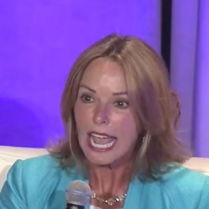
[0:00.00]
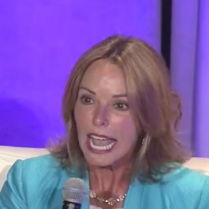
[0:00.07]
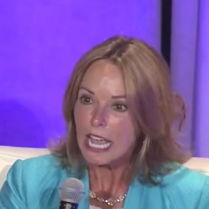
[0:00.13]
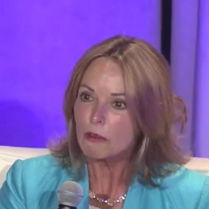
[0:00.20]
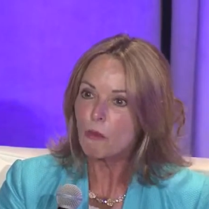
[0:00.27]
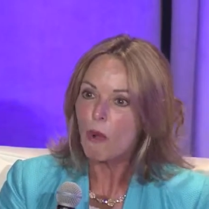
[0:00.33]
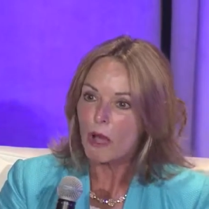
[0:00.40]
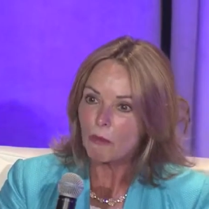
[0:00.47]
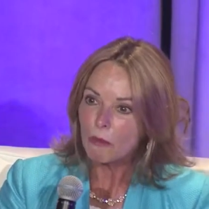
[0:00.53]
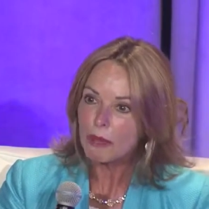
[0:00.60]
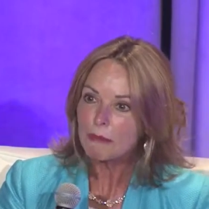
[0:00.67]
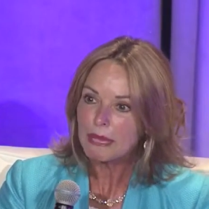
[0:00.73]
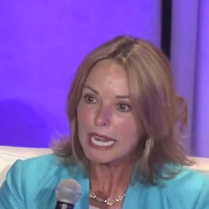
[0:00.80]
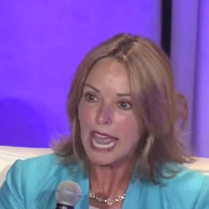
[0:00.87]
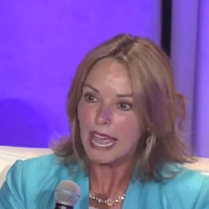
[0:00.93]
And what
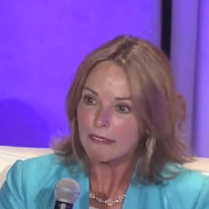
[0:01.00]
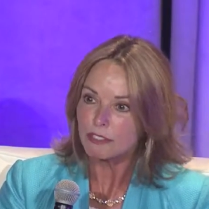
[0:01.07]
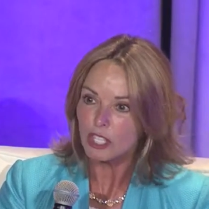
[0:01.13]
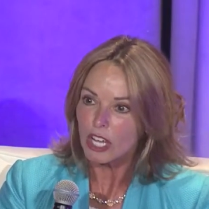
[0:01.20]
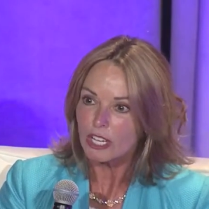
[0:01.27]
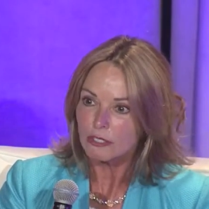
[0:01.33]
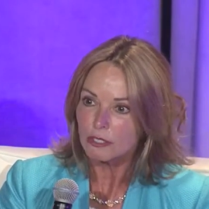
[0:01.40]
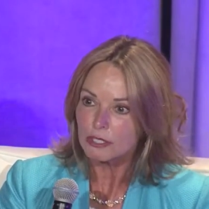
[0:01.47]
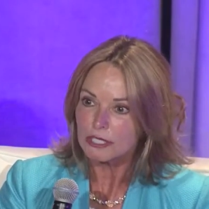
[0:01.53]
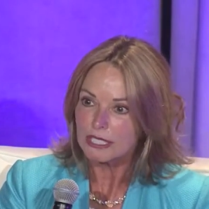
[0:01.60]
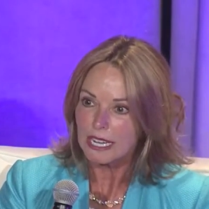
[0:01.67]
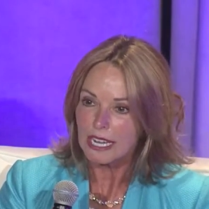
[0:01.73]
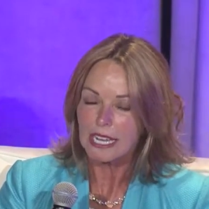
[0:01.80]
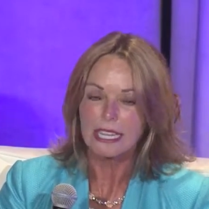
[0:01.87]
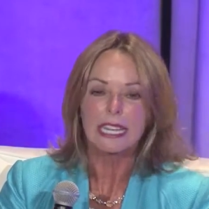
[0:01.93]
women have to
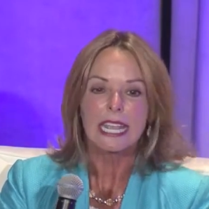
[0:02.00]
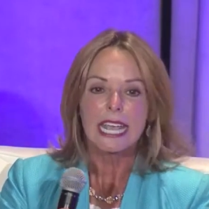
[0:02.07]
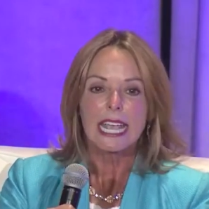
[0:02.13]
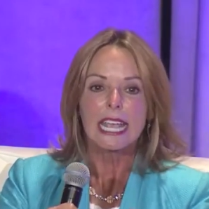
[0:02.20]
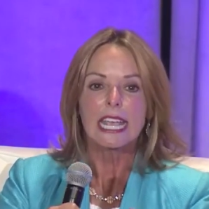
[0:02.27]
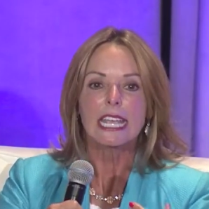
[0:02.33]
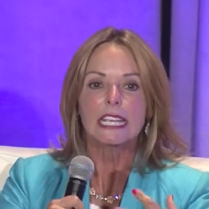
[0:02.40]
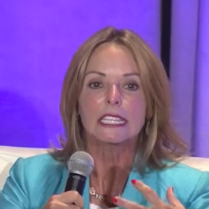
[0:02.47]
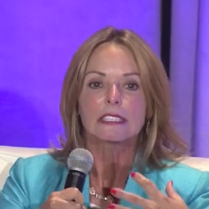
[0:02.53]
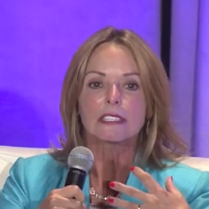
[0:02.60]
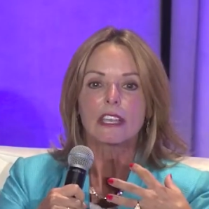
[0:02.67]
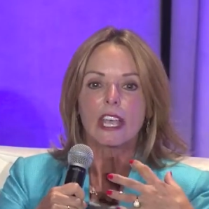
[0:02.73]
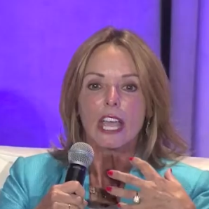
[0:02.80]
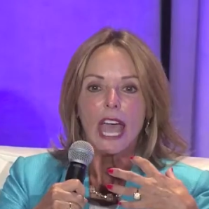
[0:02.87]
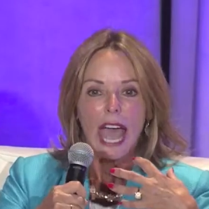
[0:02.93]
understand is
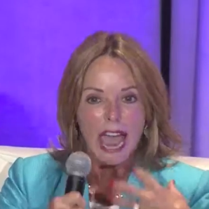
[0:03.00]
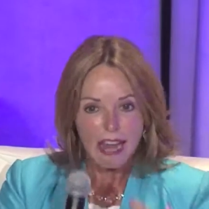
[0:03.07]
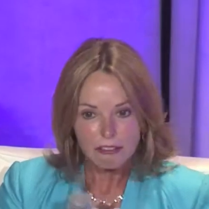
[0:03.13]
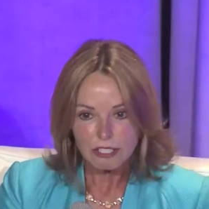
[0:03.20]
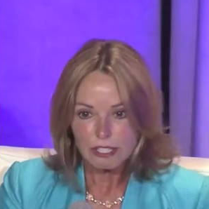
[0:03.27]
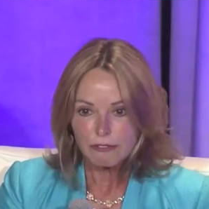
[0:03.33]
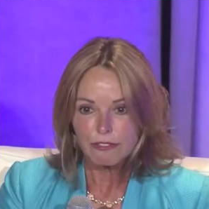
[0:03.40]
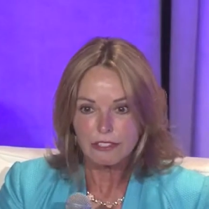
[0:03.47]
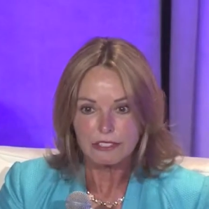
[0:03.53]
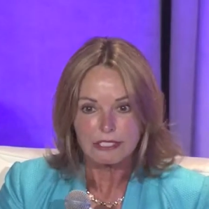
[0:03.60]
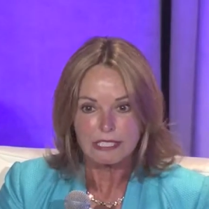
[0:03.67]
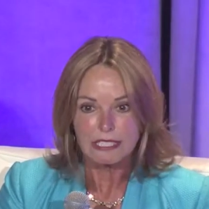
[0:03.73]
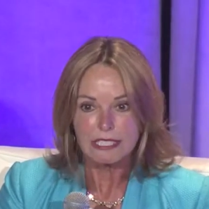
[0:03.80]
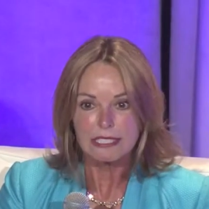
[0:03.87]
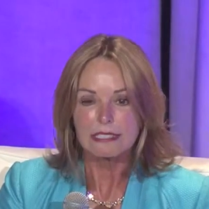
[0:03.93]
our
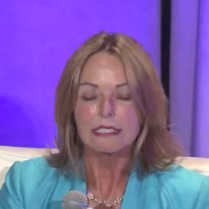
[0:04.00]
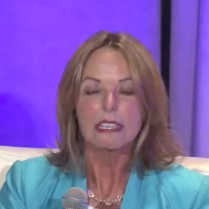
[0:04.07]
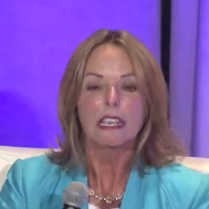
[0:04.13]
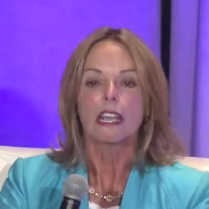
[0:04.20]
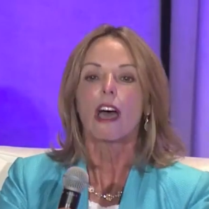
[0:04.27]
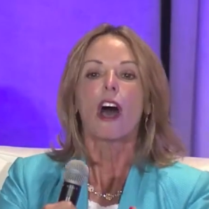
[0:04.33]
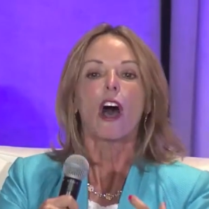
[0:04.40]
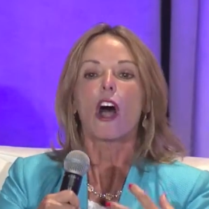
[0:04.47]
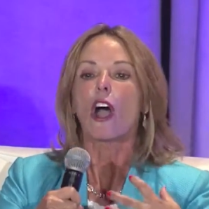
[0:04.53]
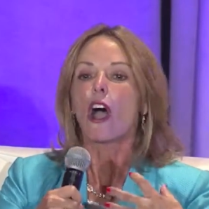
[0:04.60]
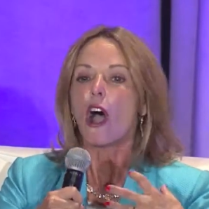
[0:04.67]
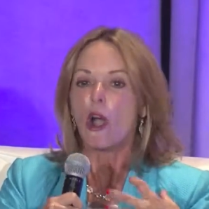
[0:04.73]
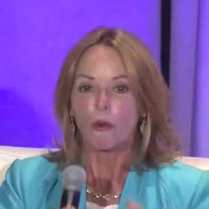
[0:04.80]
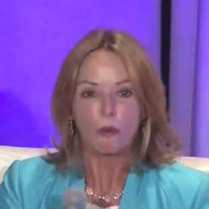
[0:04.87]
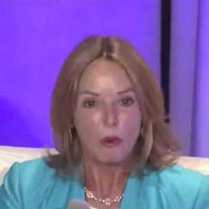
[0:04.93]
differences
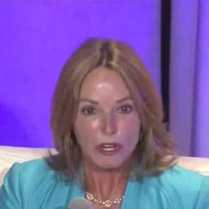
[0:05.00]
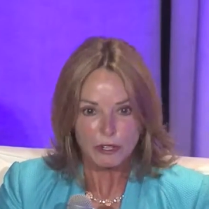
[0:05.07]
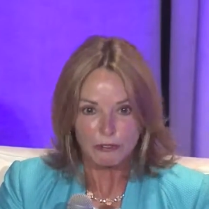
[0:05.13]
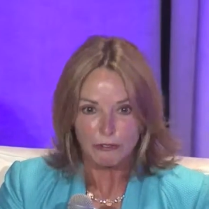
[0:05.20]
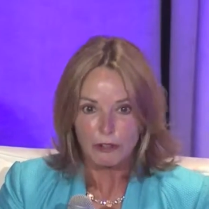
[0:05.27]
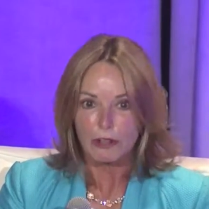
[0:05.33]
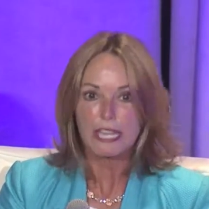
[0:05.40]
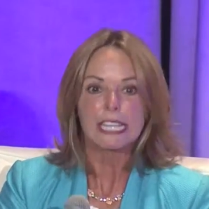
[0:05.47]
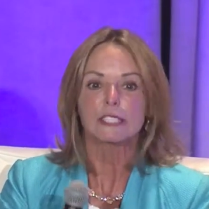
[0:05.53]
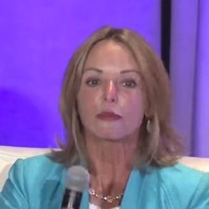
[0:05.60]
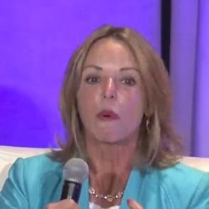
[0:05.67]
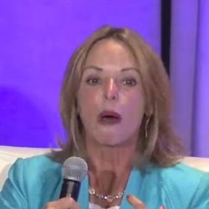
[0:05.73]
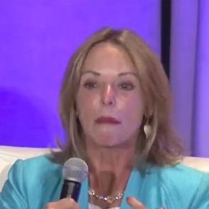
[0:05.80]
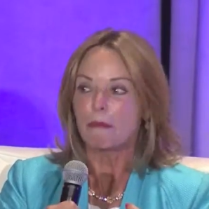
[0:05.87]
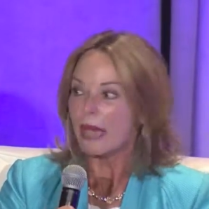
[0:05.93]
are wonderful. It's
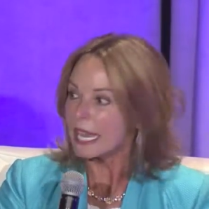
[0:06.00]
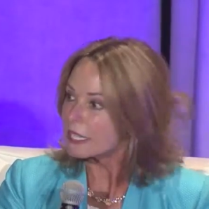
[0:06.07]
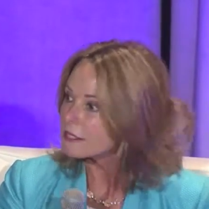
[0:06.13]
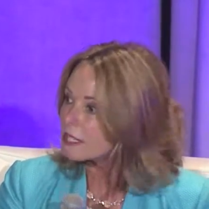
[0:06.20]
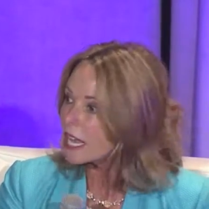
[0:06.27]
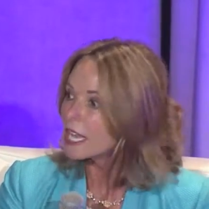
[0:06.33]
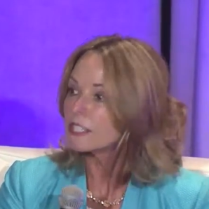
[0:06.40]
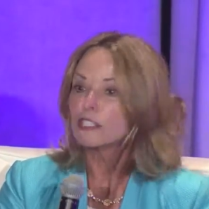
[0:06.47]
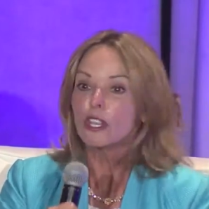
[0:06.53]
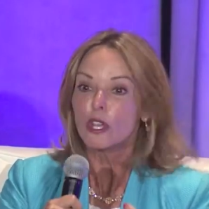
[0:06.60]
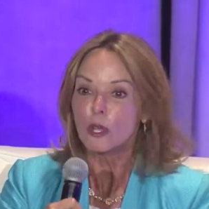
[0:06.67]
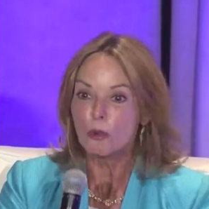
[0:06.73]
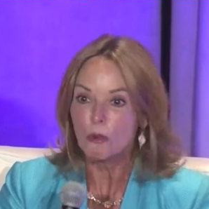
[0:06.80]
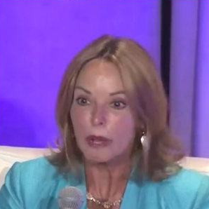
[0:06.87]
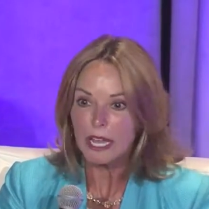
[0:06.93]
what makes us
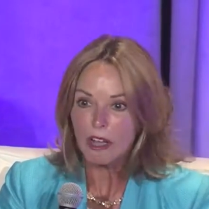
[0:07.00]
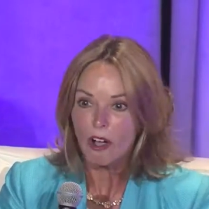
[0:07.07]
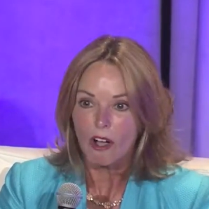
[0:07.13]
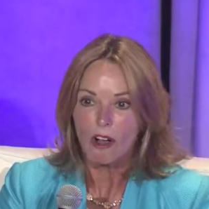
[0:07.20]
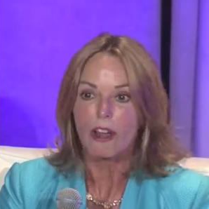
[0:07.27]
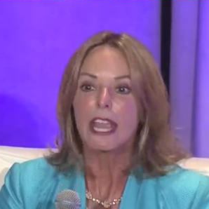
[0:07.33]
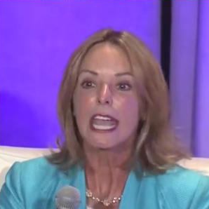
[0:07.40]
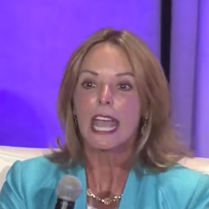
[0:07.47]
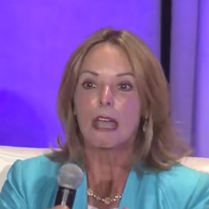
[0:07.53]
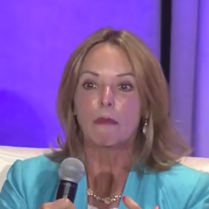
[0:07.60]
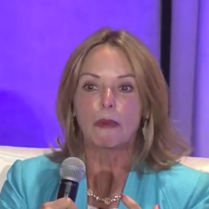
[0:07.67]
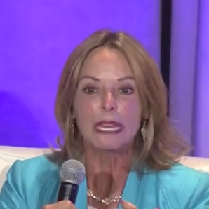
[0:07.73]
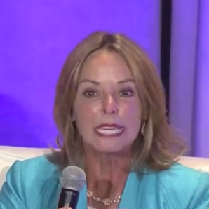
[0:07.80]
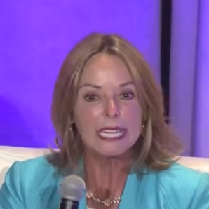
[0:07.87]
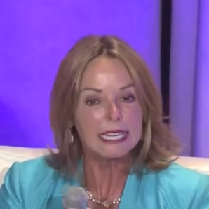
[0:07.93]
who we are, and
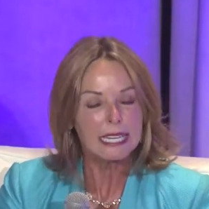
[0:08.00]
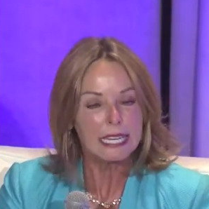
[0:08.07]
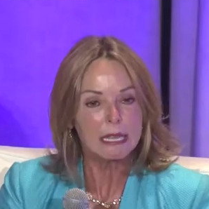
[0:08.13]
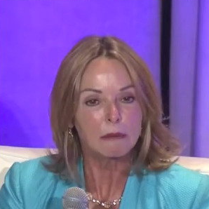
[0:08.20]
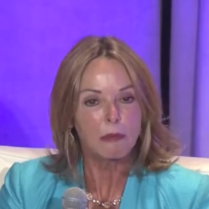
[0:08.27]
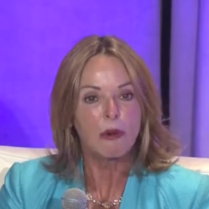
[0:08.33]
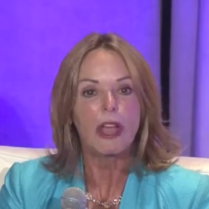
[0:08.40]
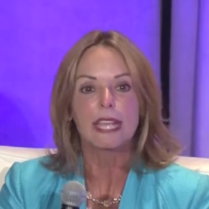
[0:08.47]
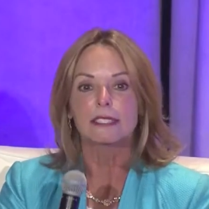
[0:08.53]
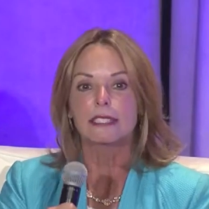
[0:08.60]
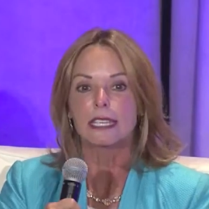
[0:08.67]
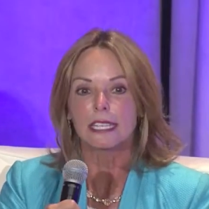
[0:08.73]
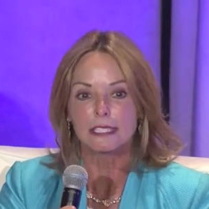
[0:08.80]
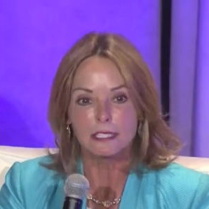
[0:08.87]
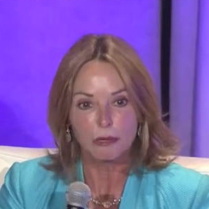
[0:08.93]
we need to
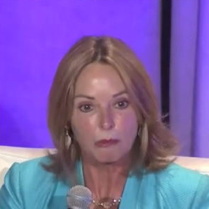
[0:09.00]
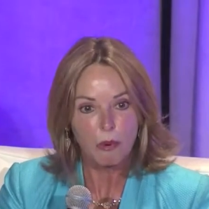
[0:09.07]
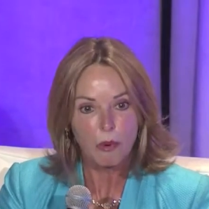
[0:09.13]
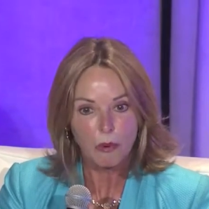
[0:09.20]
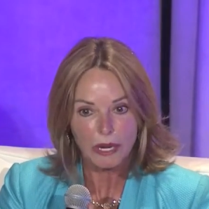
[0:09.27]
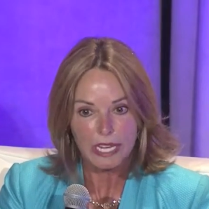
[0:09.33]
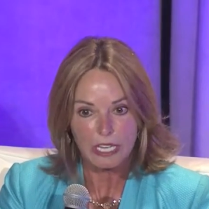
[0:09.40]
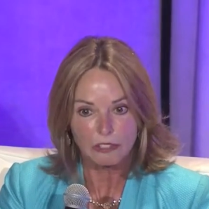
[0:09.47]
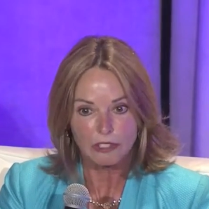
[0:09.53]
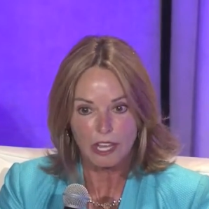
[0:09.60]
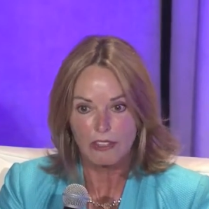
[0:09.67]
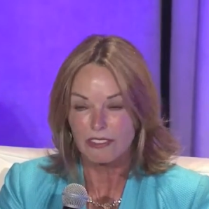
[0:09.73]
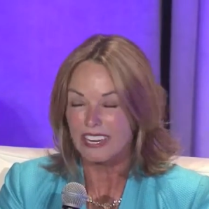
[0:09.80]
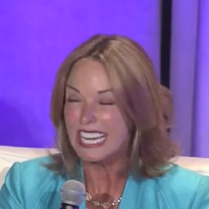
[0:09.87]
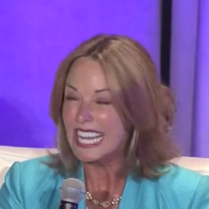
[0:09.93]
embrace and support each
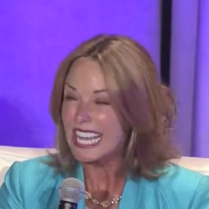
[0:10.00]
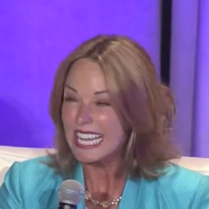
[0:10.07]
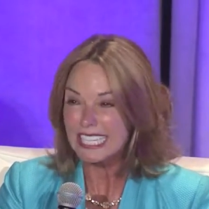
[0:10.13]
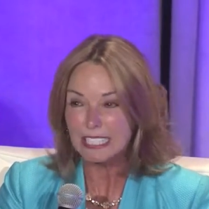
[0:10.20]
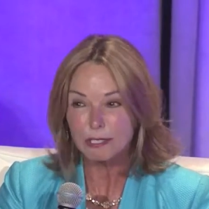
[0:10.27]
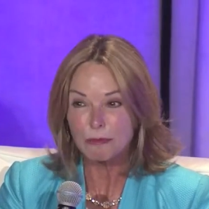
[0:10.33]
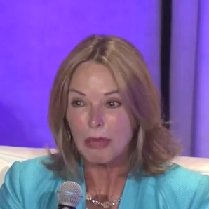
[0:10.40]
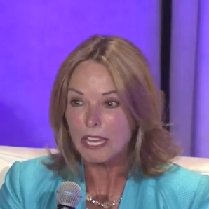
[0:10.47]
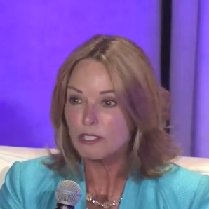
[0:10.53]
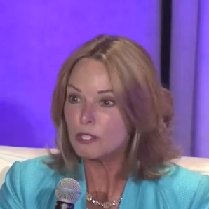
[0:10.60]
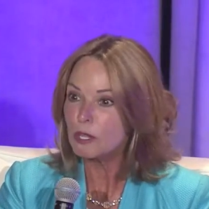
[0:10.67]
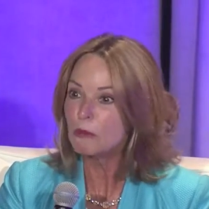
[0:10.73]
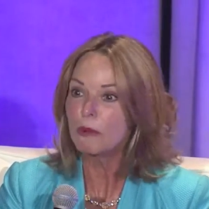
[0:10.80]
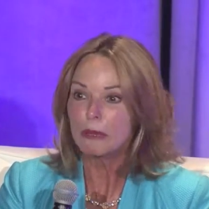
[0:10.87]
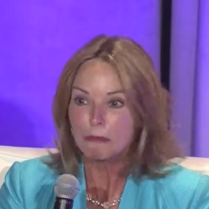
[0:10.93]
other,
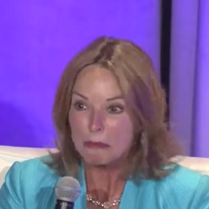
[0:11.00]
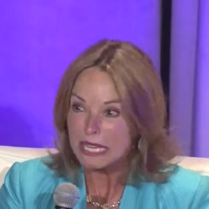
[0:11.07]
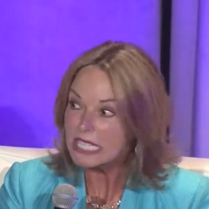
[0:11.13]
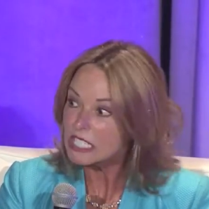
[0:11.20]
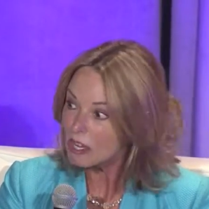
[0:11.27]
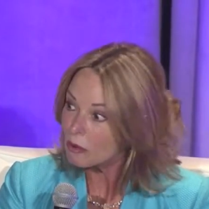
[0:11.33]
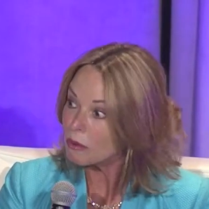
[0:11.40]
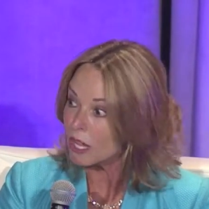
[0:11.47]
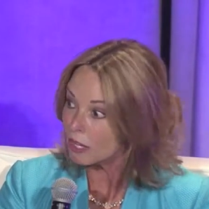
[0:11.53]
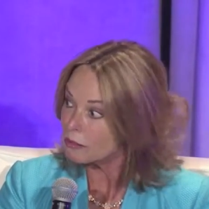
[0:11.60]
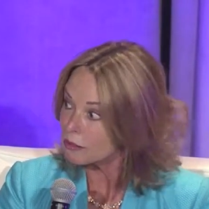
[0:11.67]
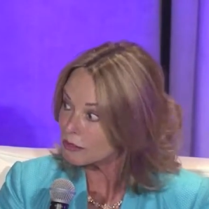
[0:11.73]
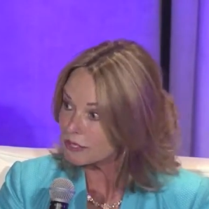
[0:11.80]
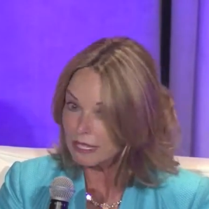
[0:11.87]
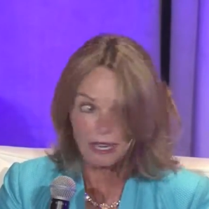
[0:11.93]
especially when men don't
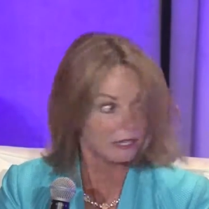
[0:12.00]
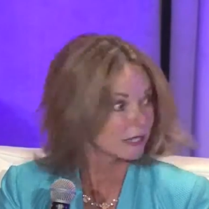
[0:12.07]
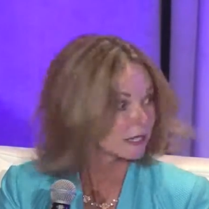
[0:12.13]
understand